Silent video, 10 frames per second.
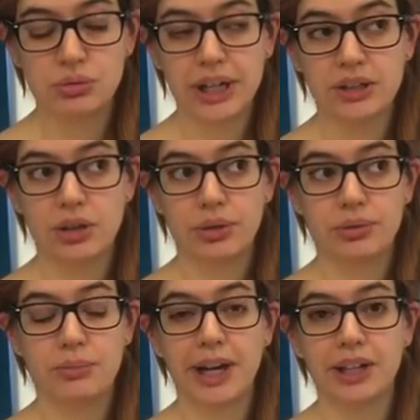went
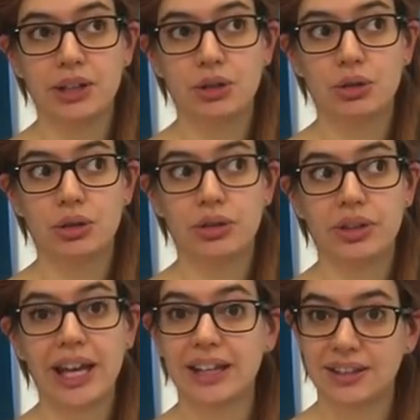through my course
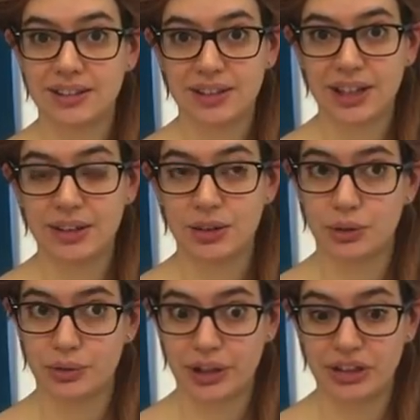Exercise Your
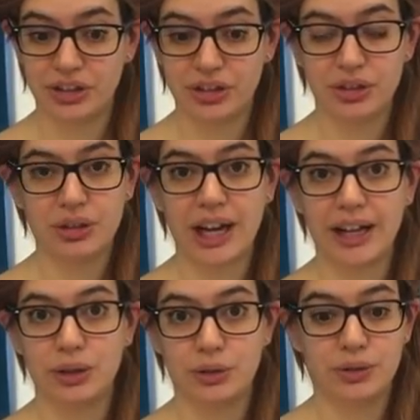French, you
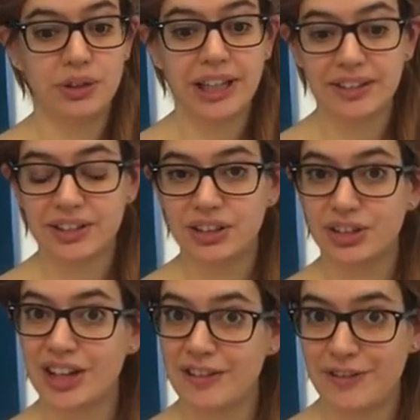had a full lesson
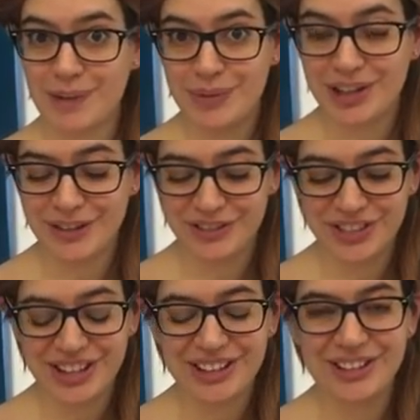on Les Fables de la
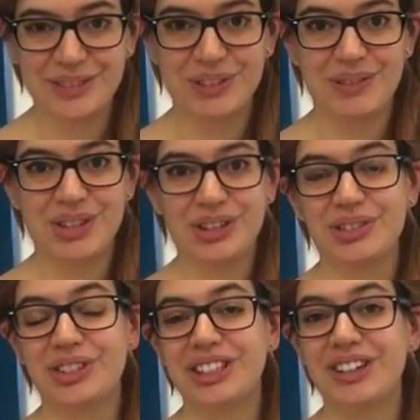Fontaine, so maybe
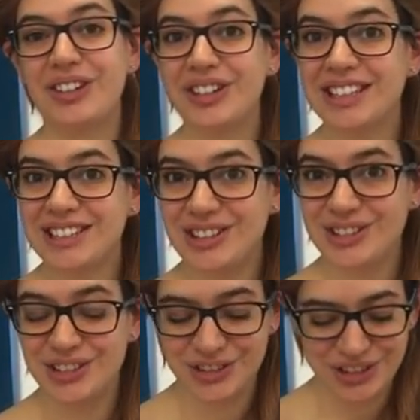you already
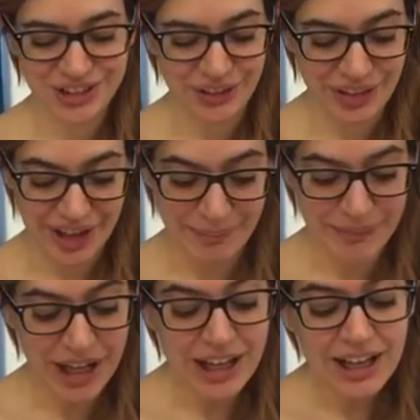know a few of
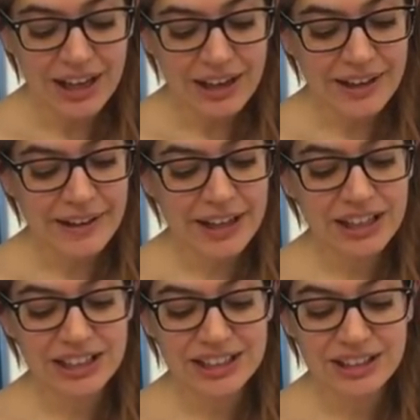them. Uh,
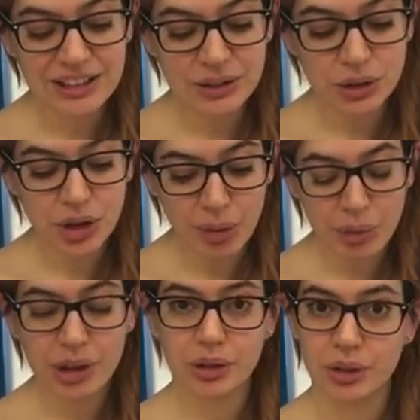and in Le
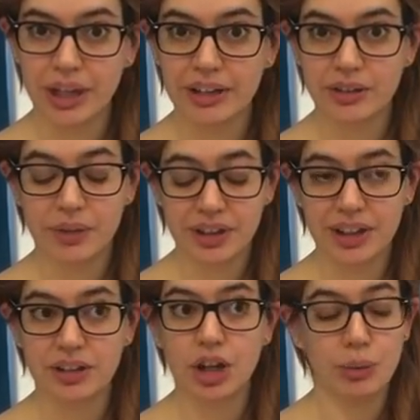Corbeau et le Renard, something
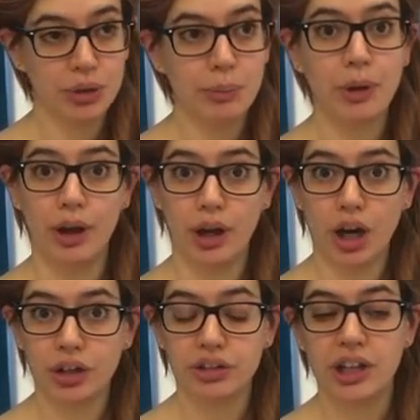that comes up a
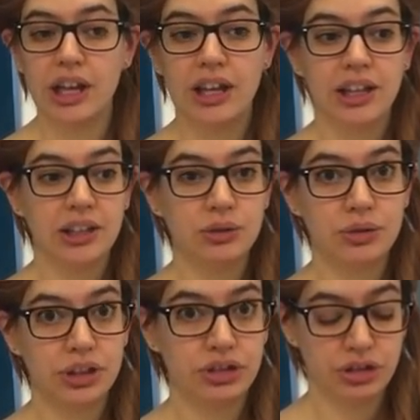lot in
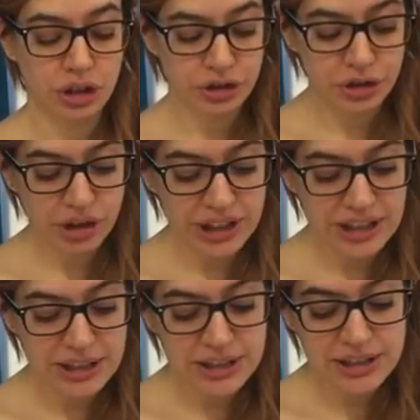French culture
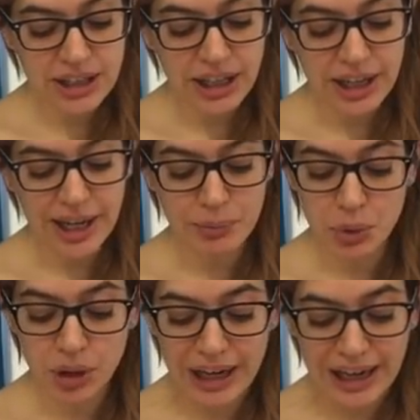is la
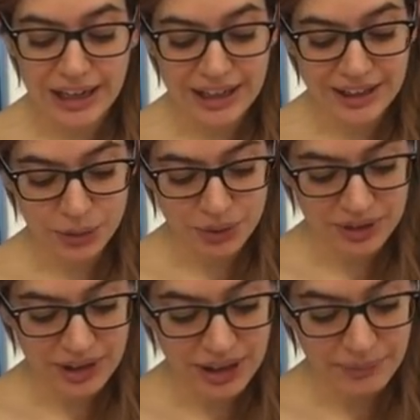morale, as we
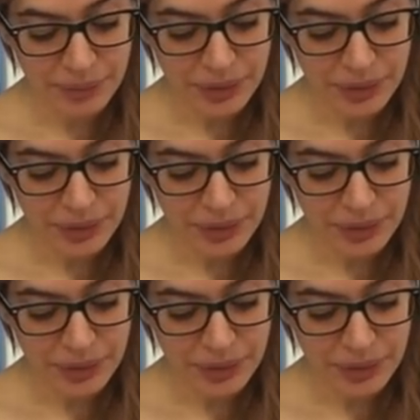say.